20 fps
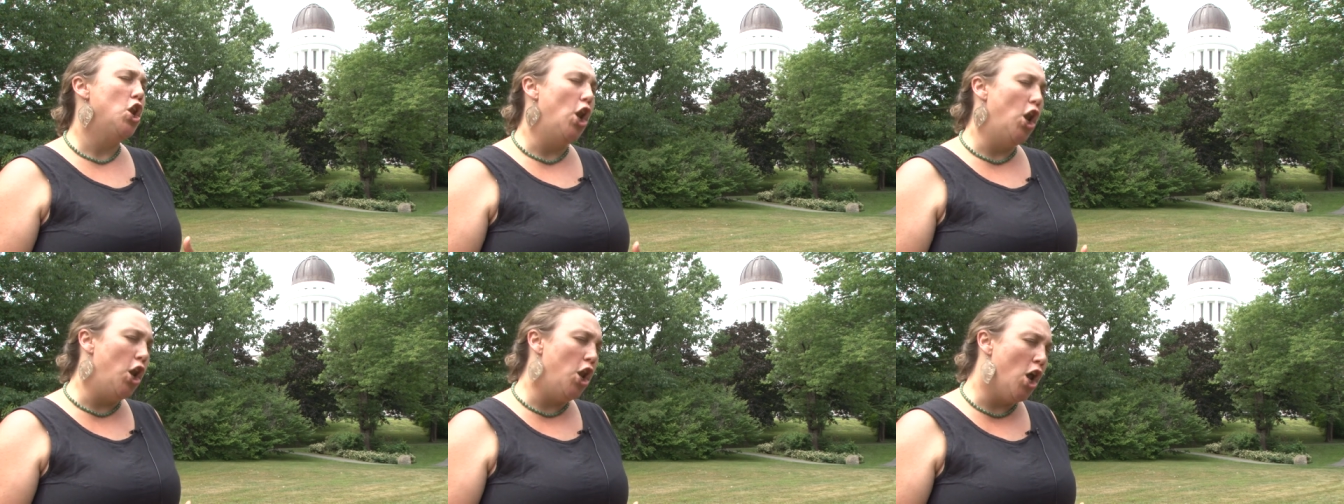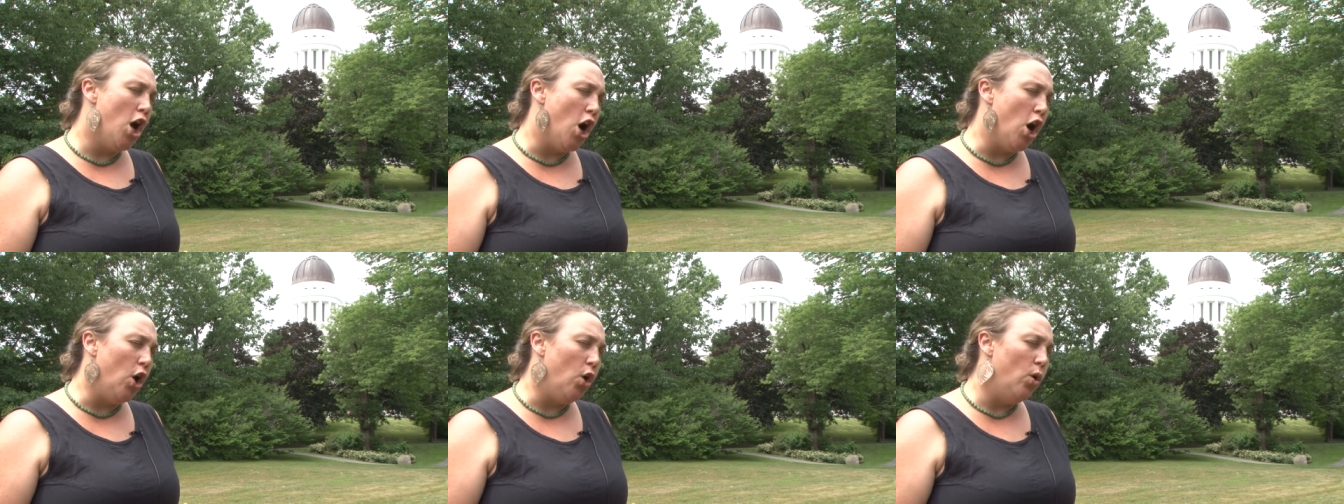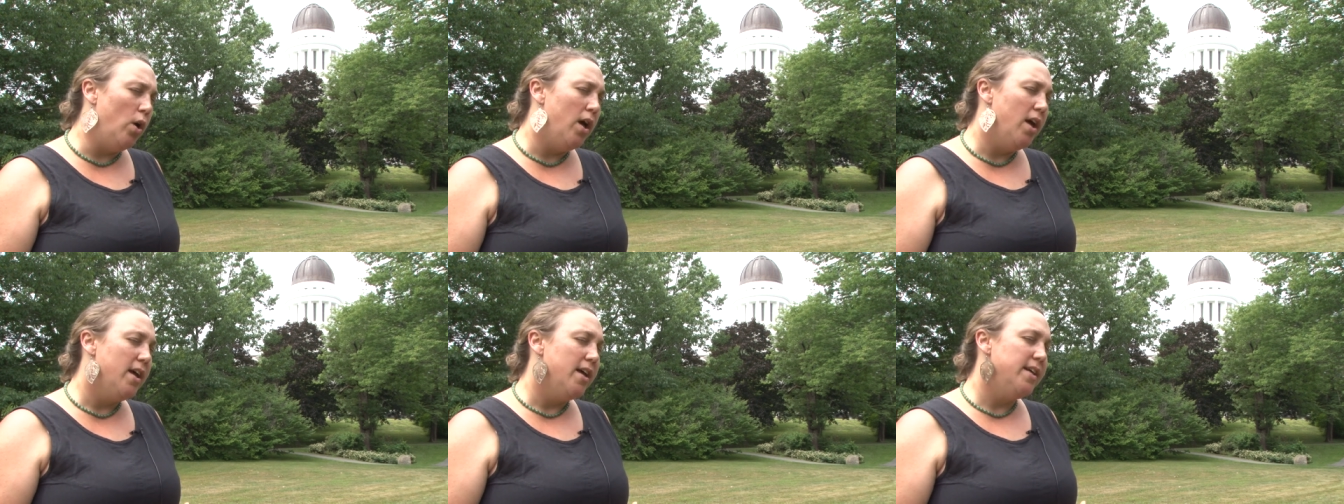
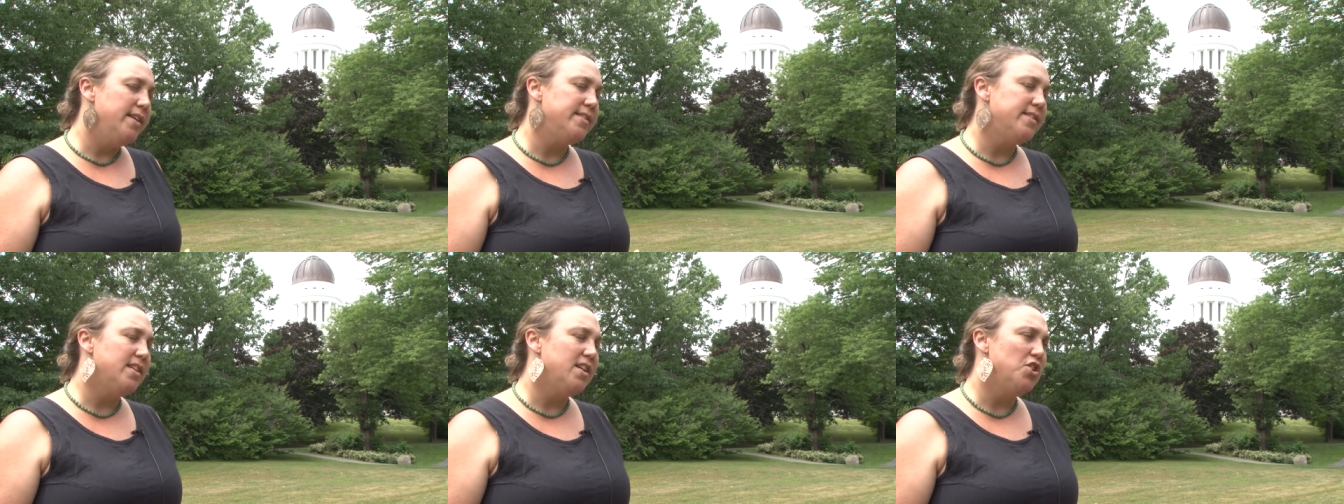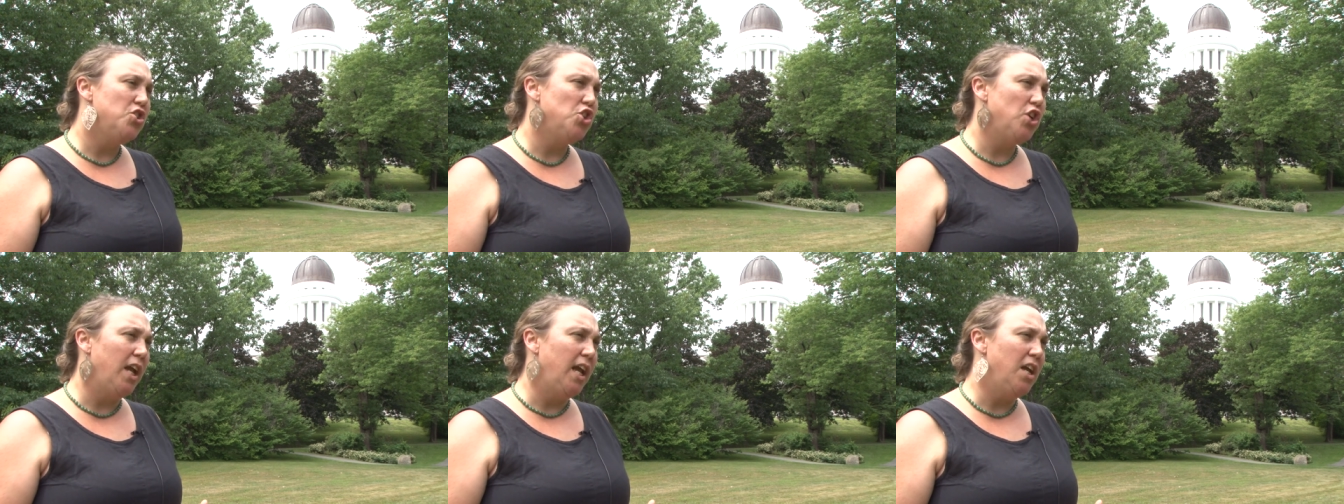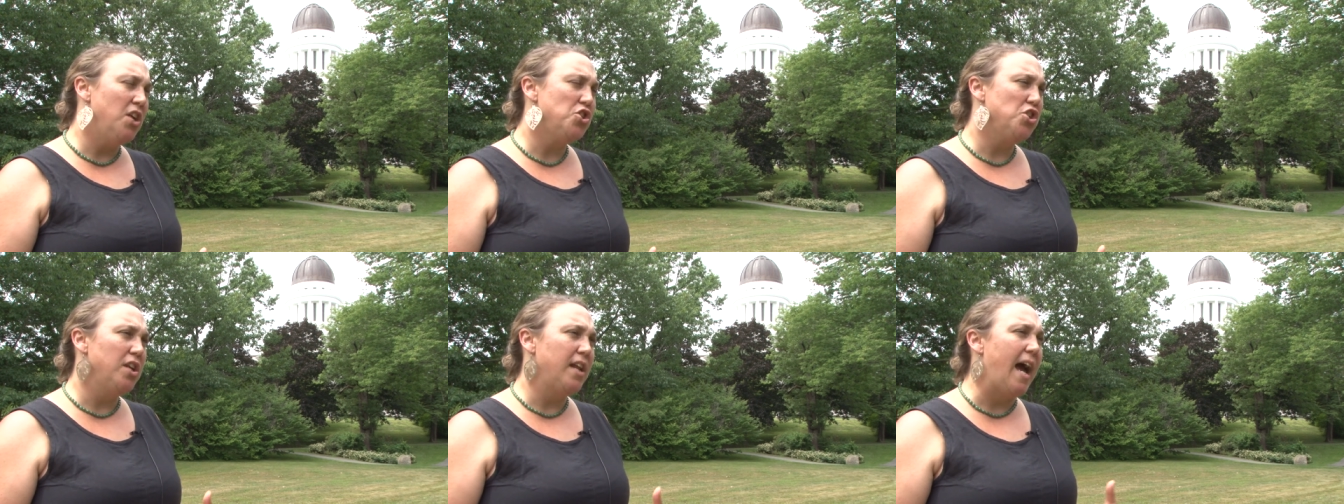No. Is it a
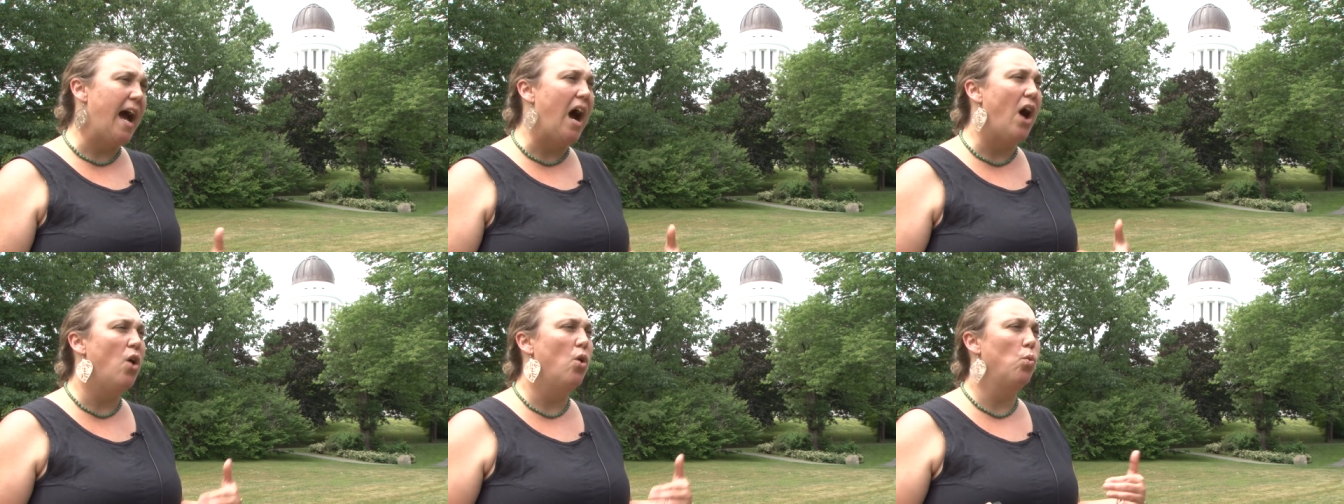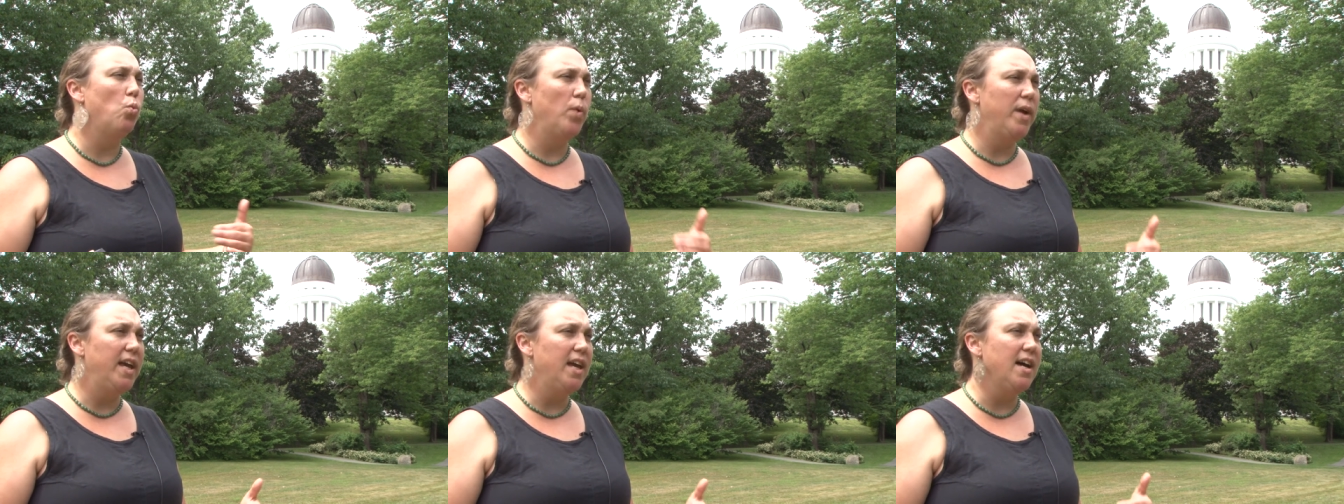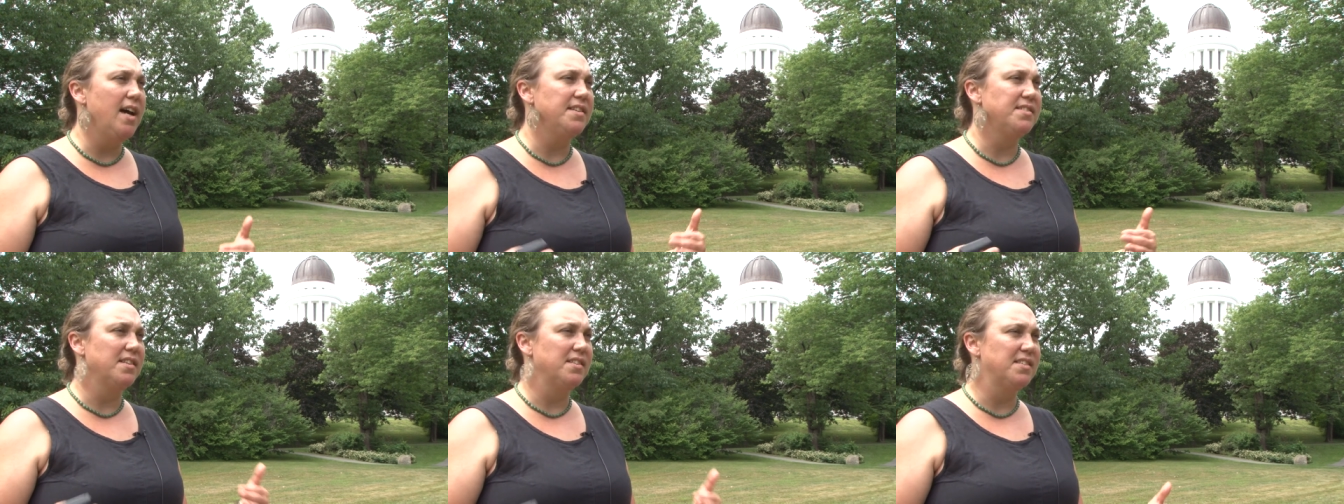change in how we
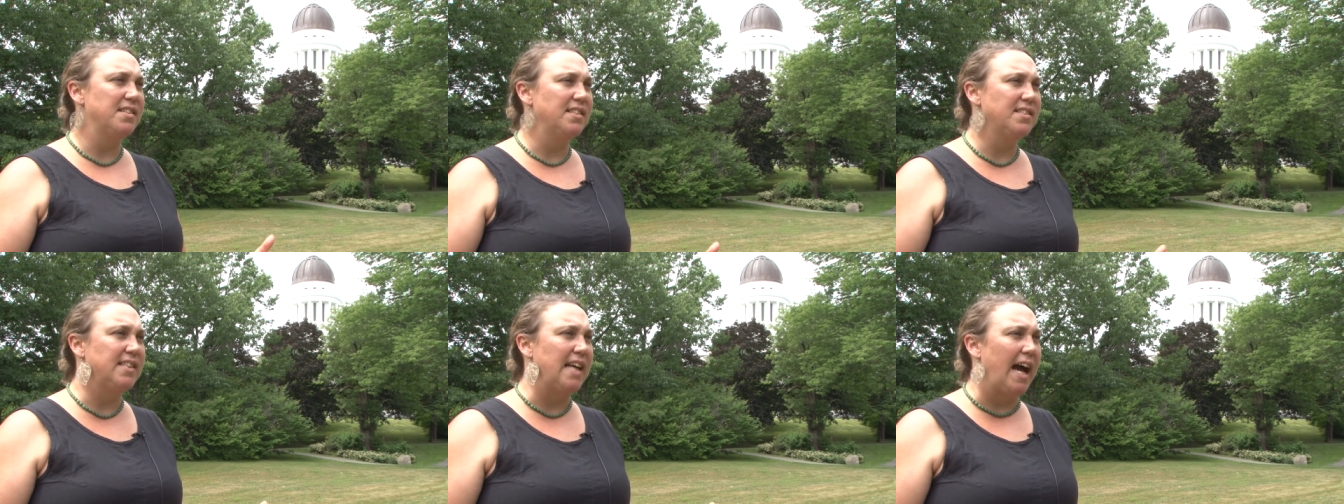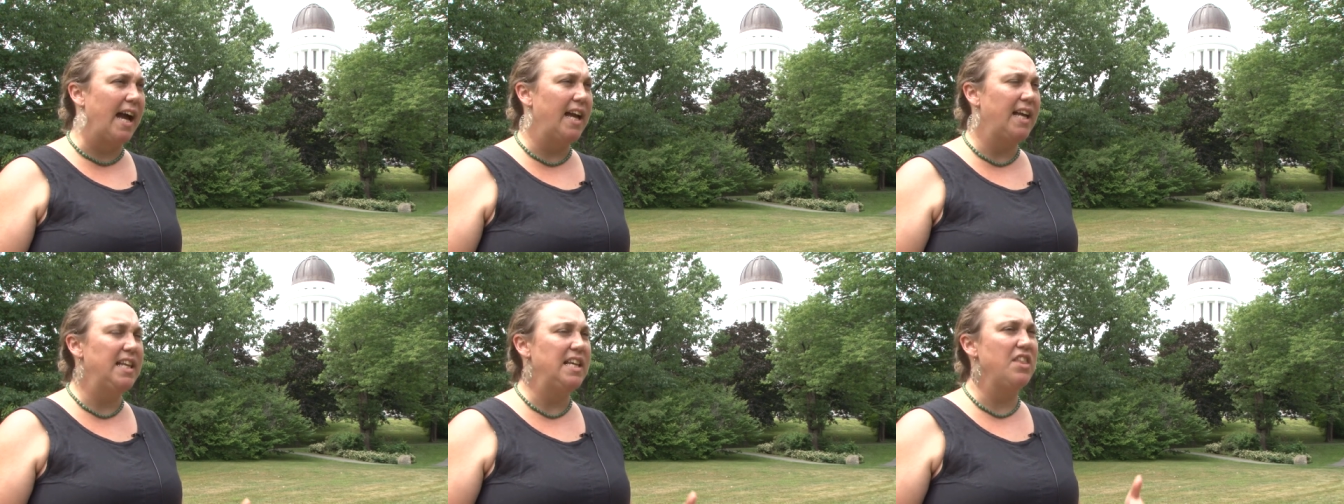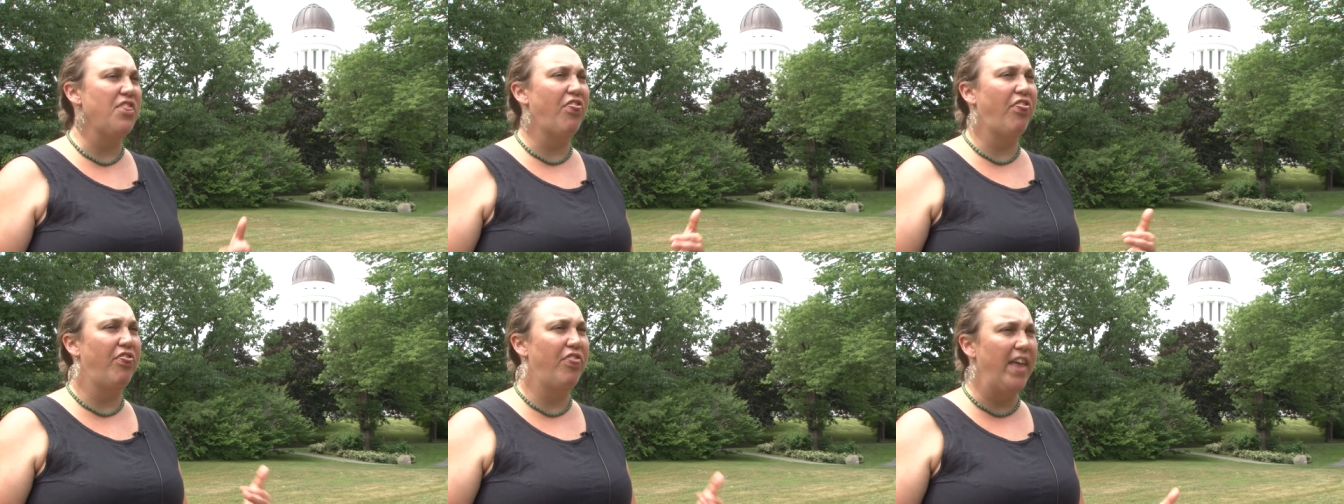as a
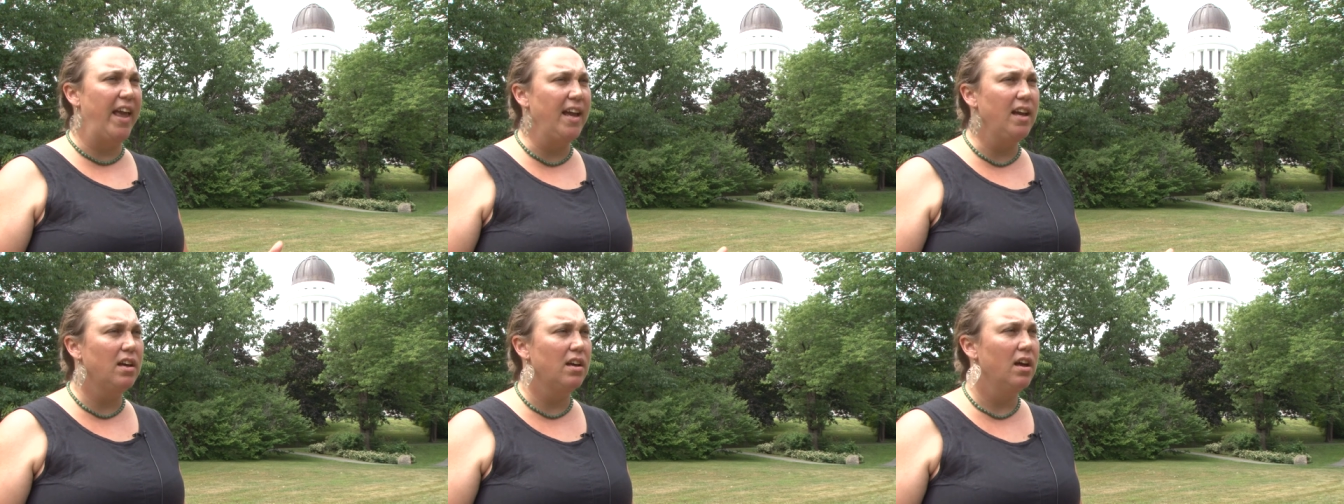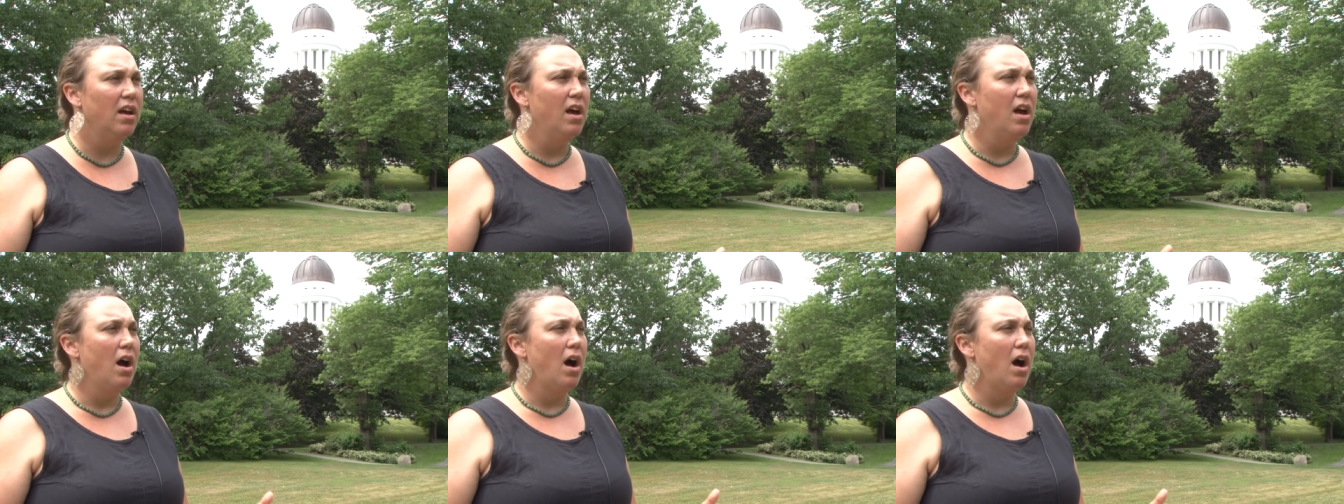society think